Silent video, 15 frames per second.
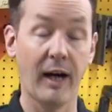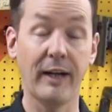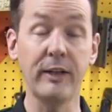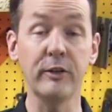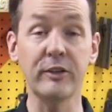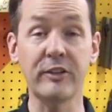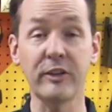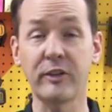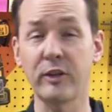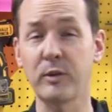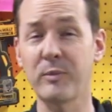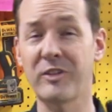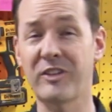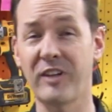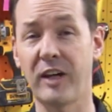I use the
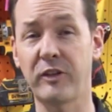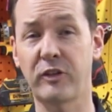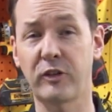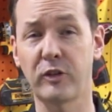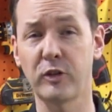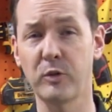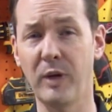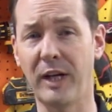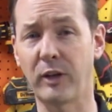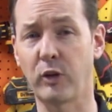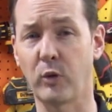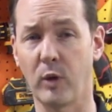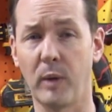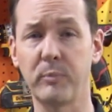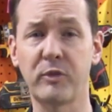term set screw and
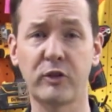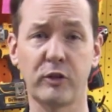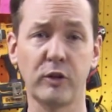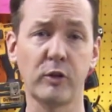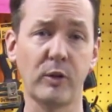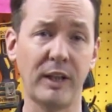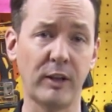grub screw